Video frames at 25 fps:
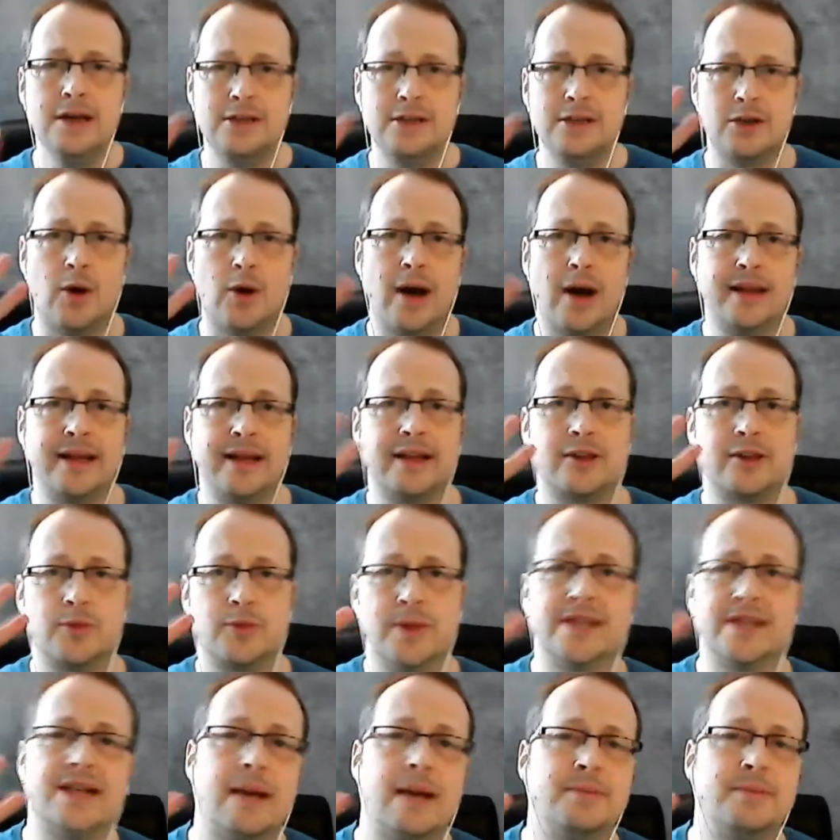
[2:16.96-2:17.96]
So I like
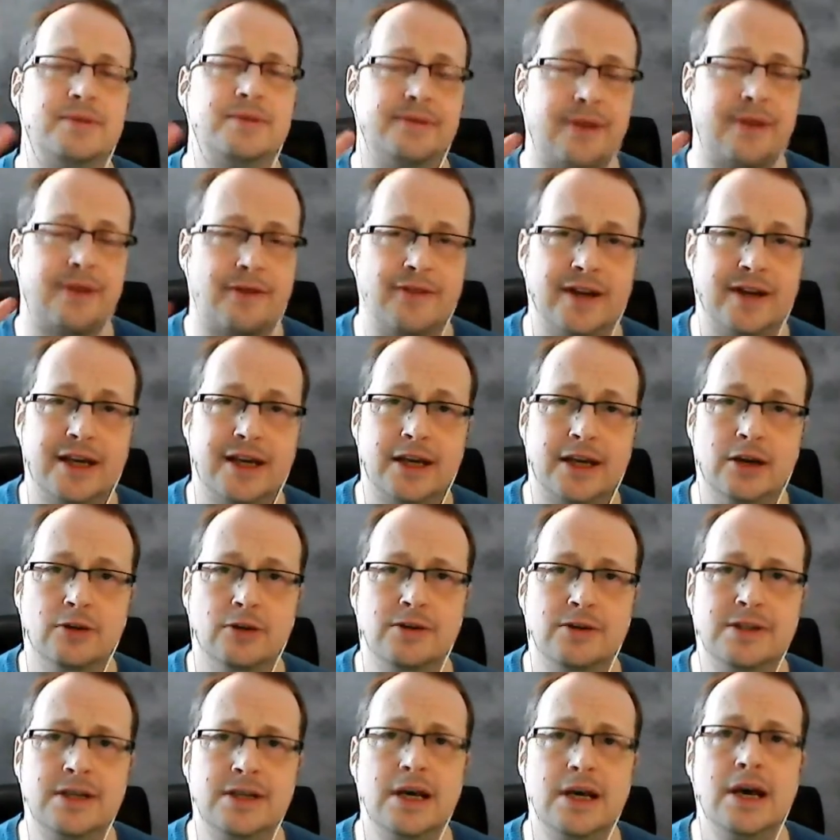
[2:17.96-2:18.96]
3 types of
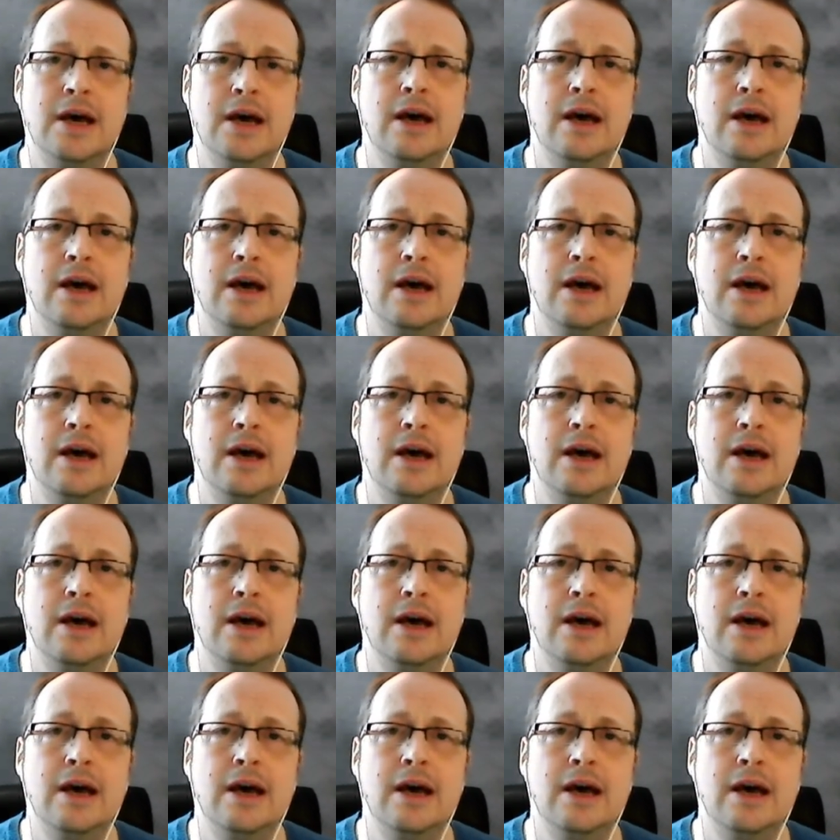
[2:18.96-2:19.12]
FAQs.